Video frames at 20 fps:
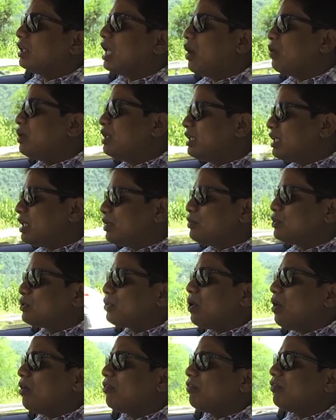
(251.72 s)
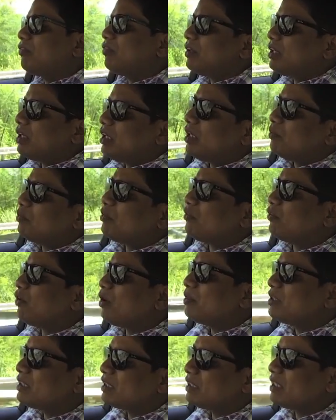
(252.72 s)
Now, in terms of
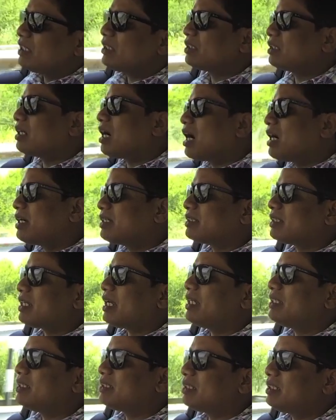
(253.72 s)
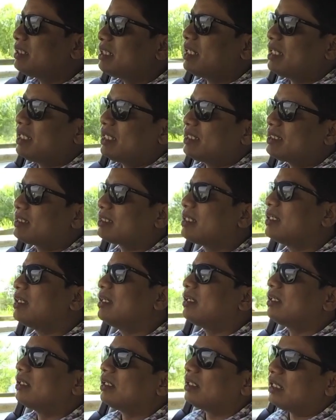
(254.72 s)
performance, this car's engine is
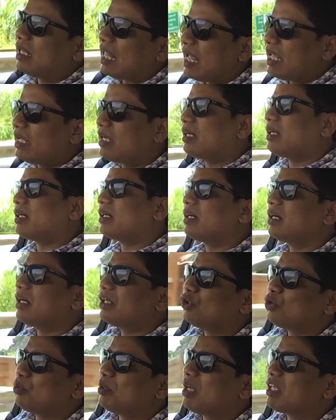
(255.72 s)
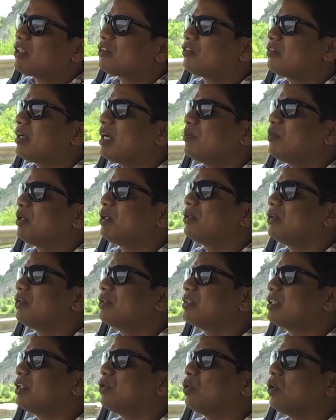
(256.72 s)
like your best friend,
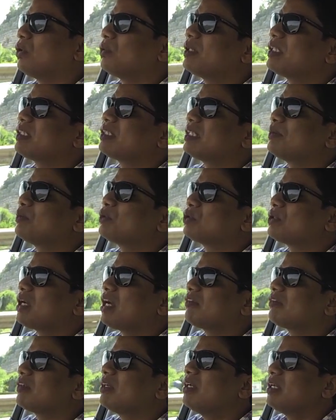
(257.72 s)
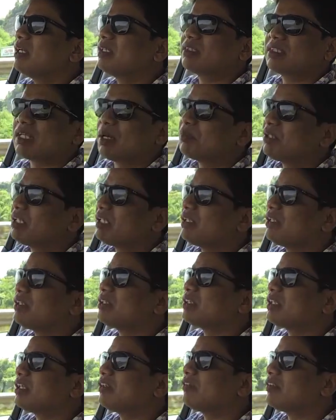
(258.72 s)
because it always seems to have something in
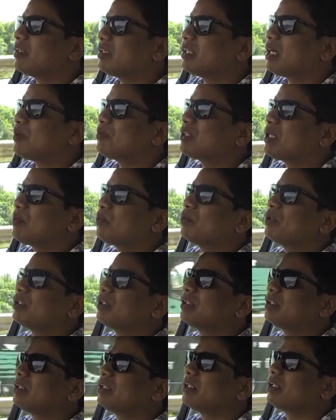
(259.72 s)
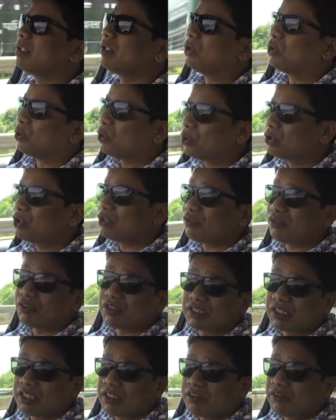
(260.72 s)
reserve and comes up with loads
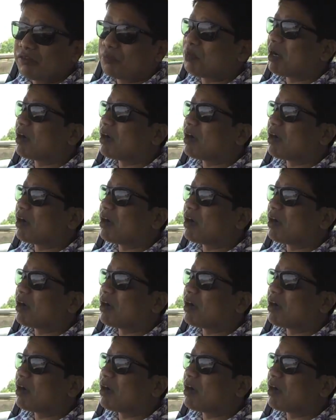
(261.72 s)
of reserve